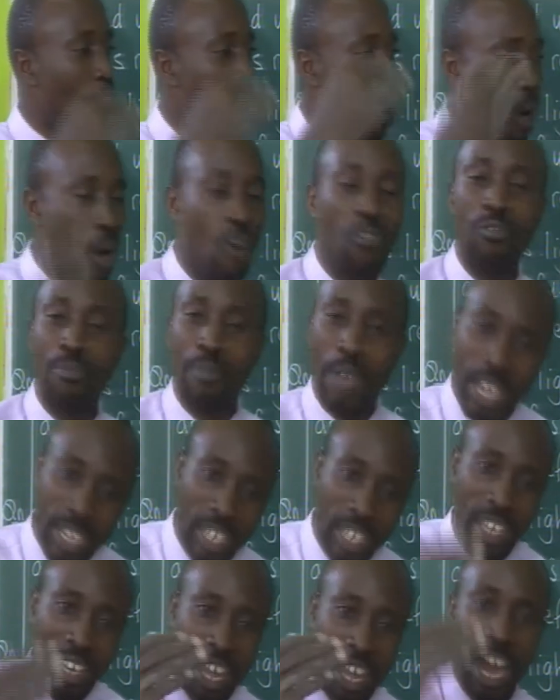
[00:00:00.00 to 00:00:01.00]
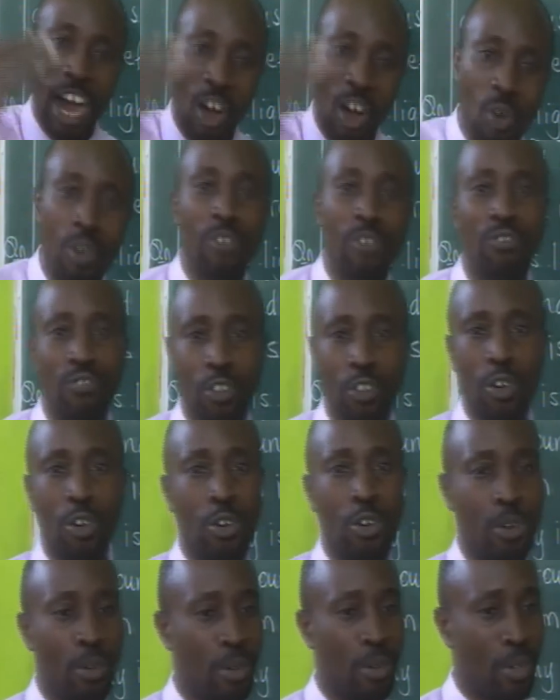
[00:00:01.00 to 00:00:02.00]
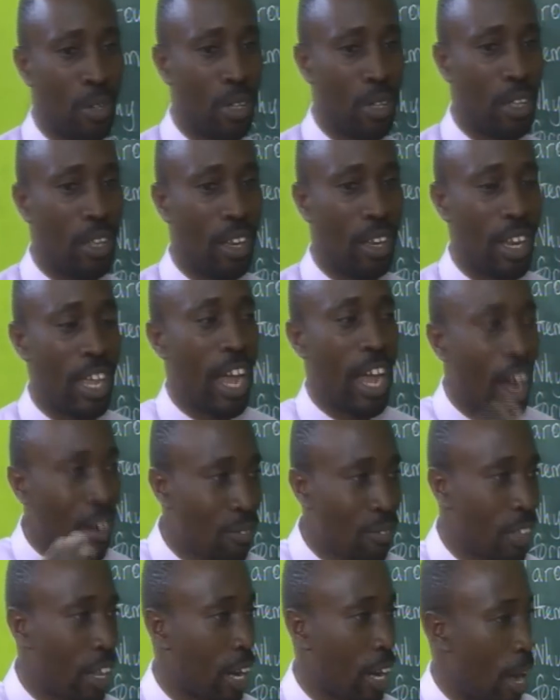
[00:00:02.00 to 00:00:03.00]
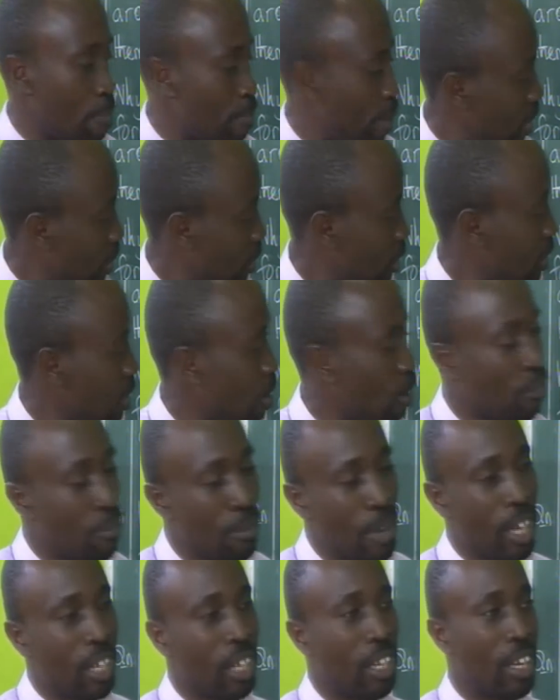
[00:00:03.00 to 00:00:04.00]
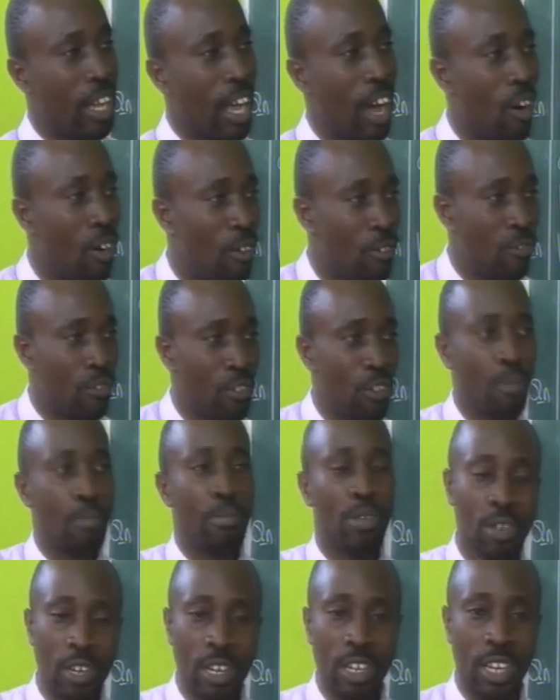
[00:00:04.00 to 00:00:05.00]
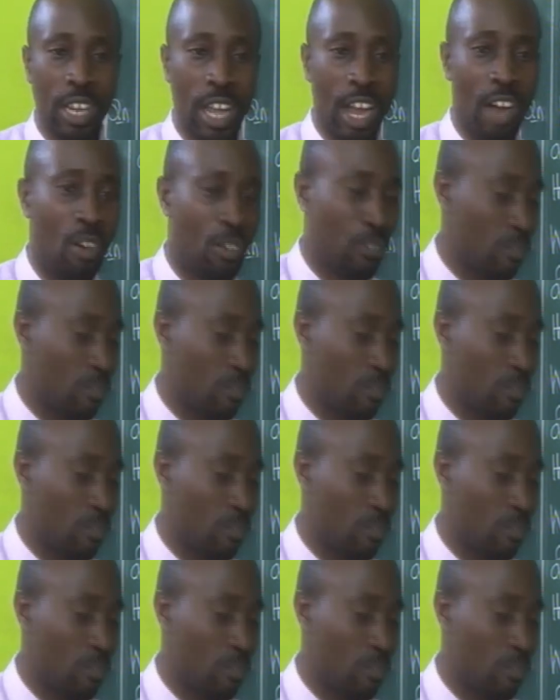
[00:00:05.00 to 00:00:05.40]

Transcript: of making their own food. They have the capacity of making their own food, building their own